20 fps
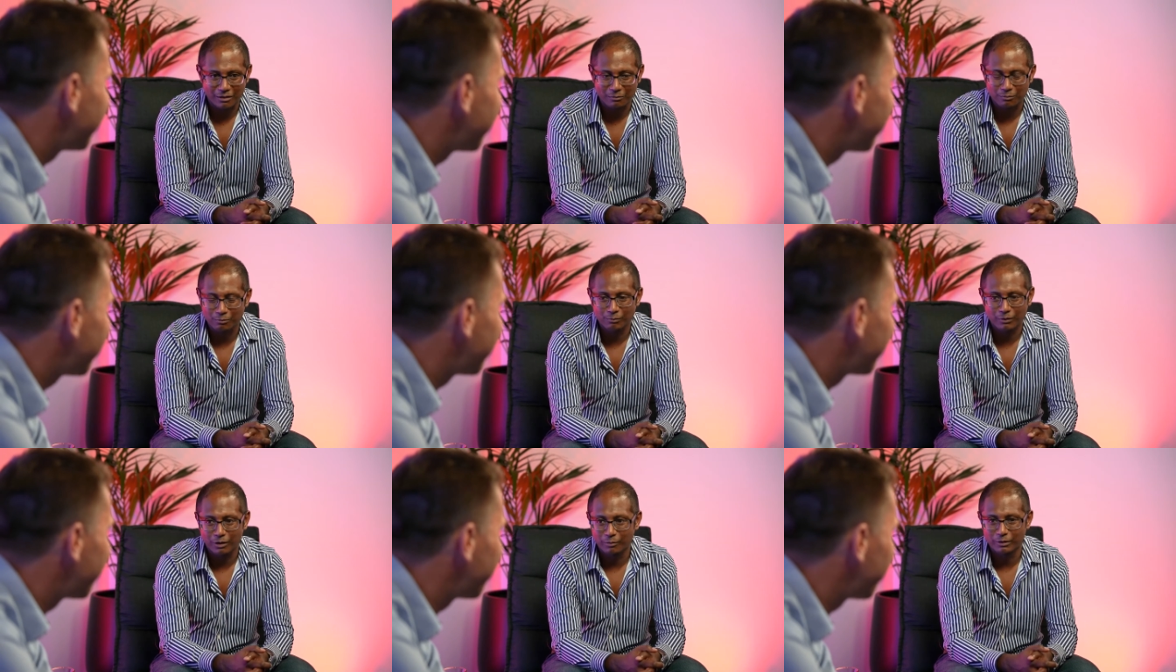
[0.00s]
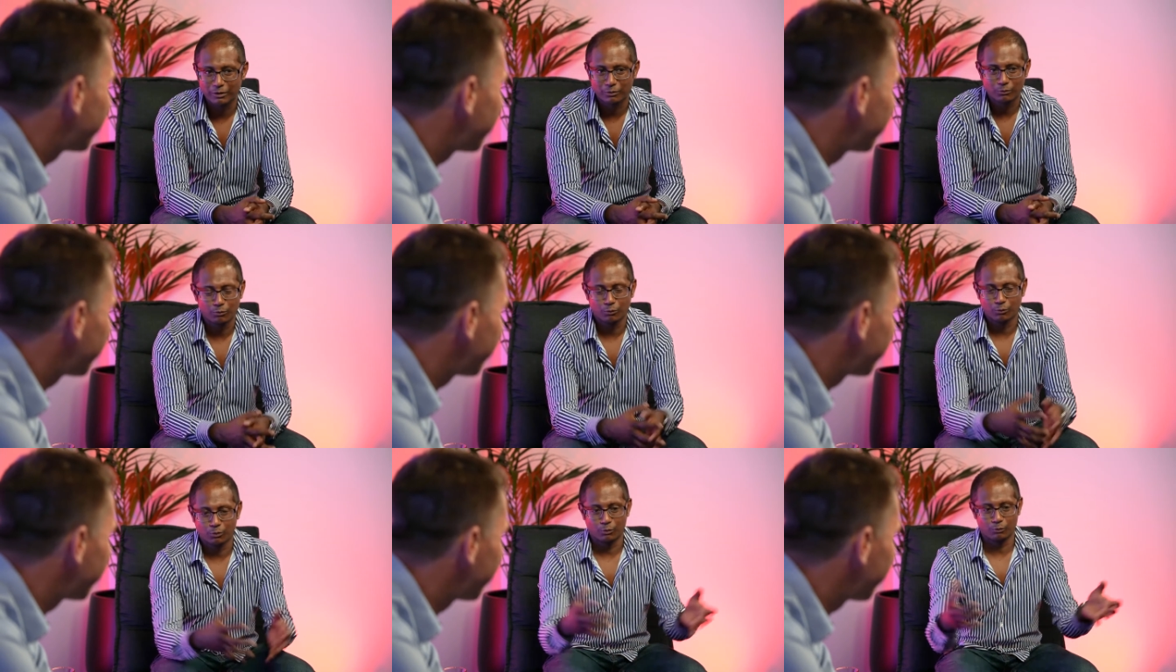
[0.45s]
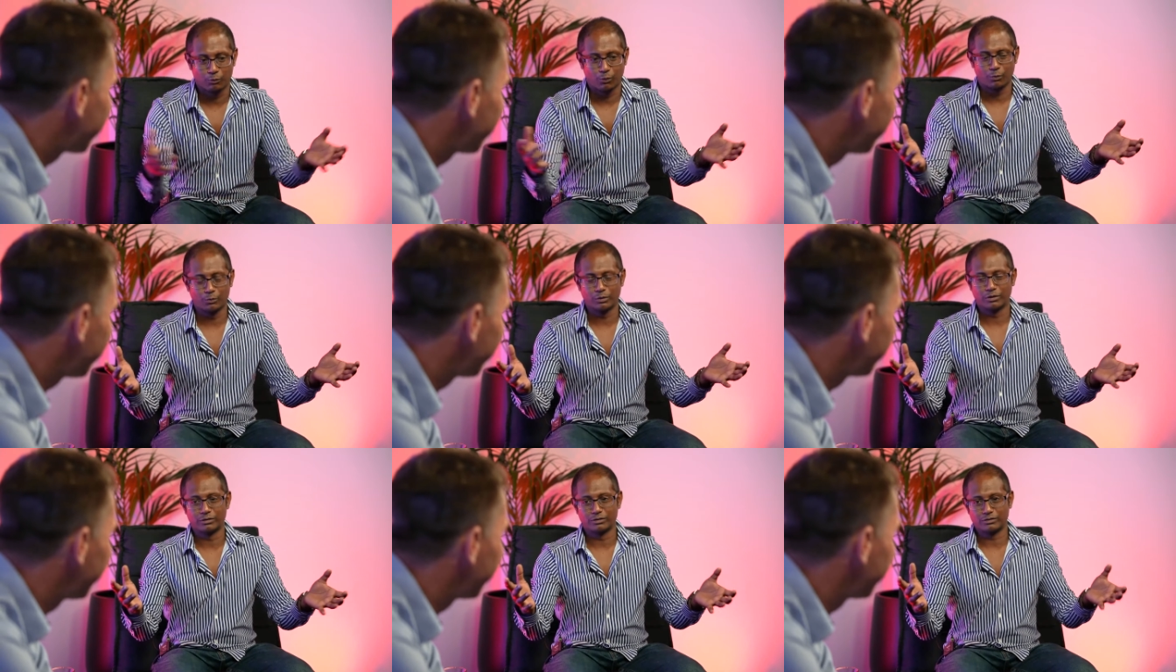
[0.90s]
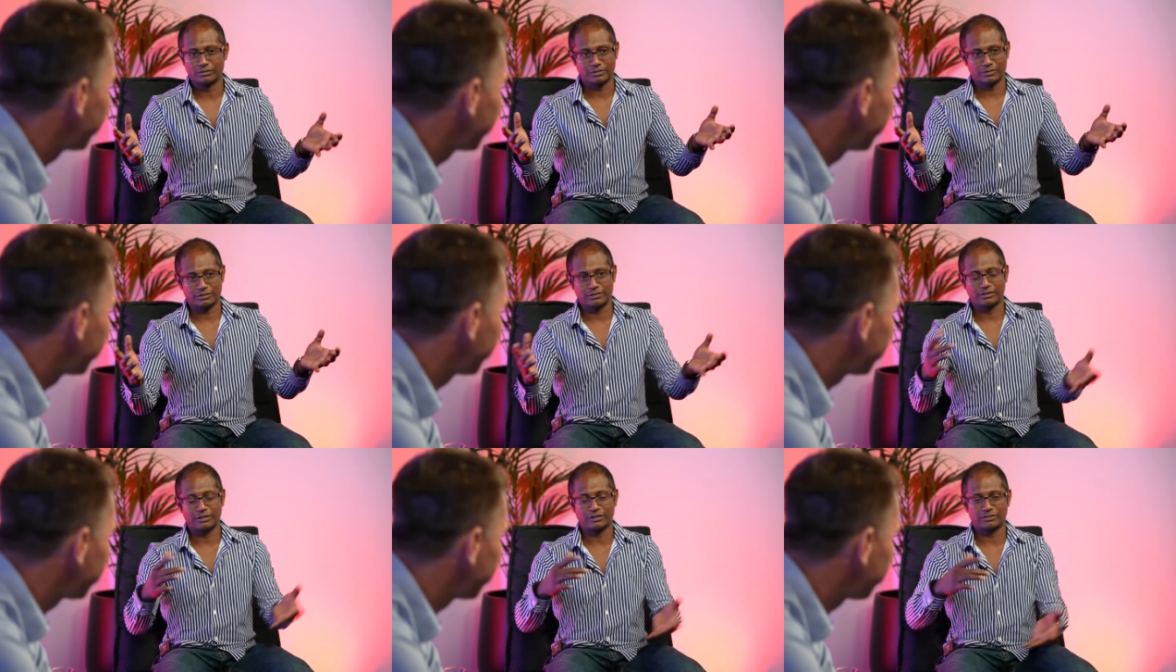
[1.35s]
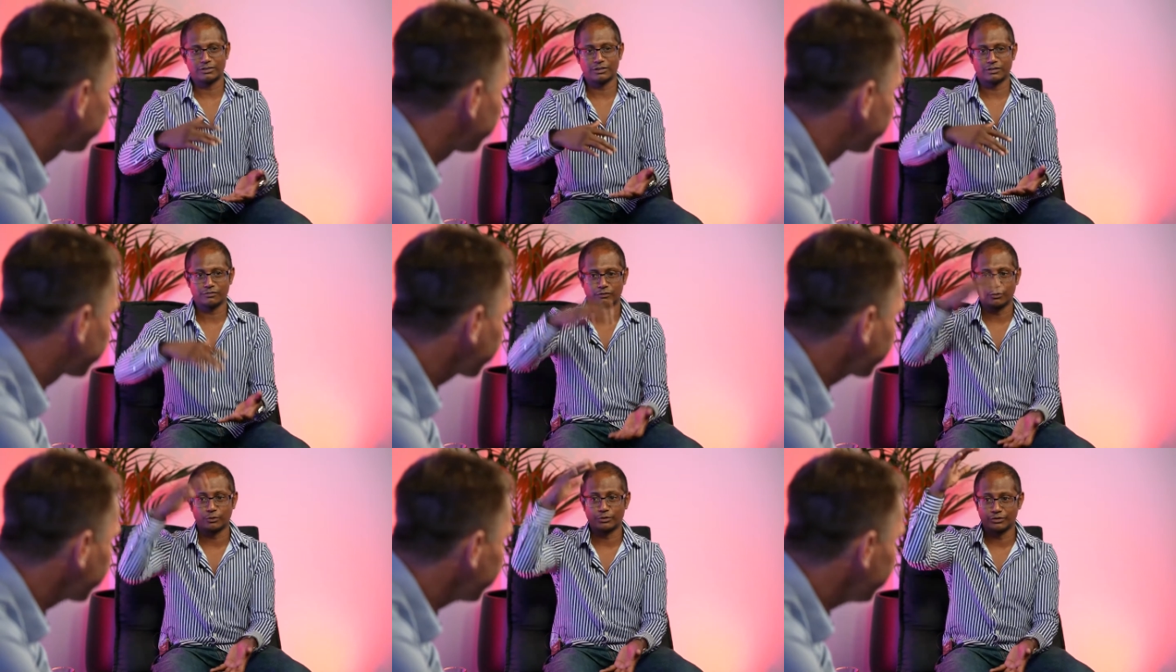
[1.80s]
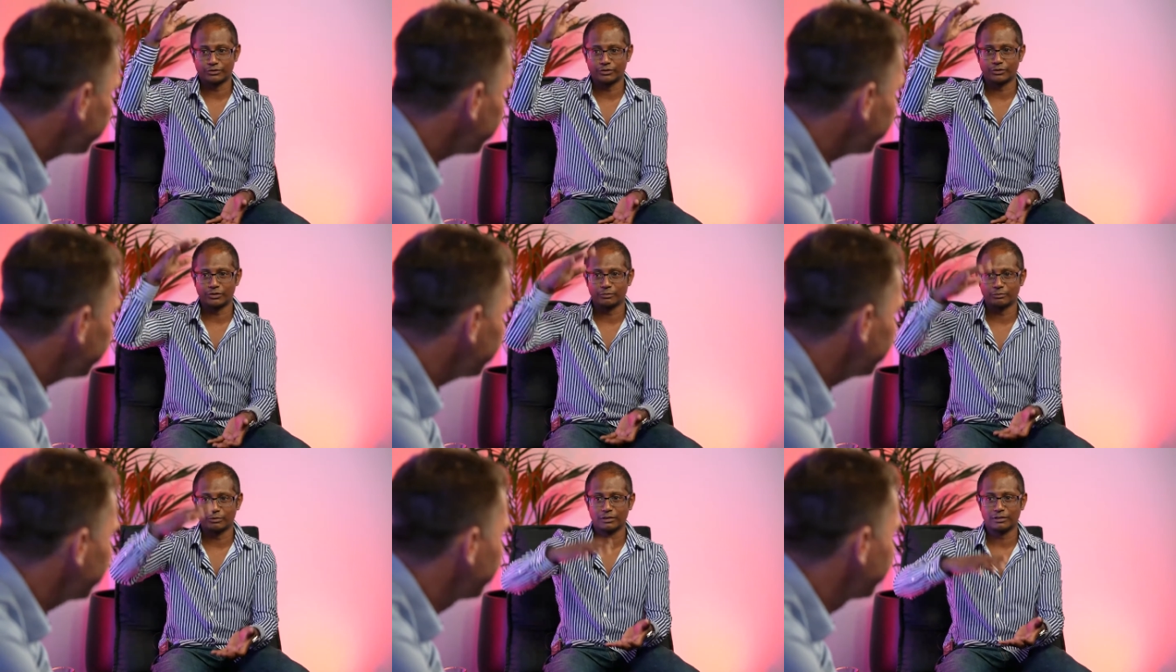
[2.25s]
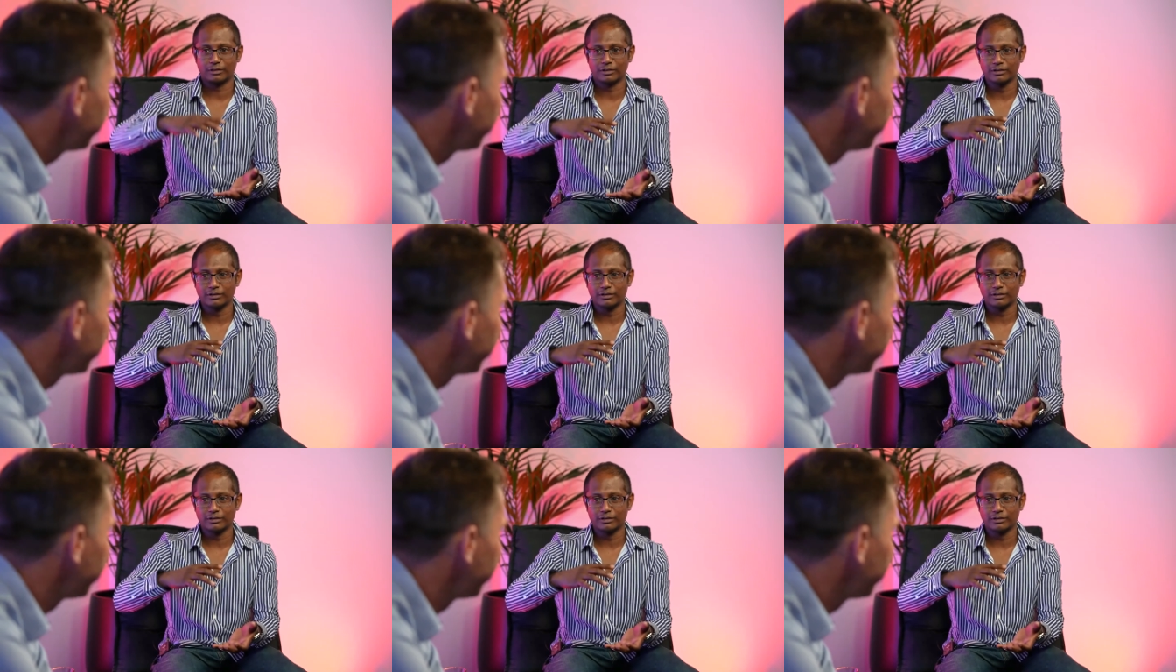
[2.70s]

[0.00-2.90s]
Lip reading: I mean, what would it, let's say a 40-story building.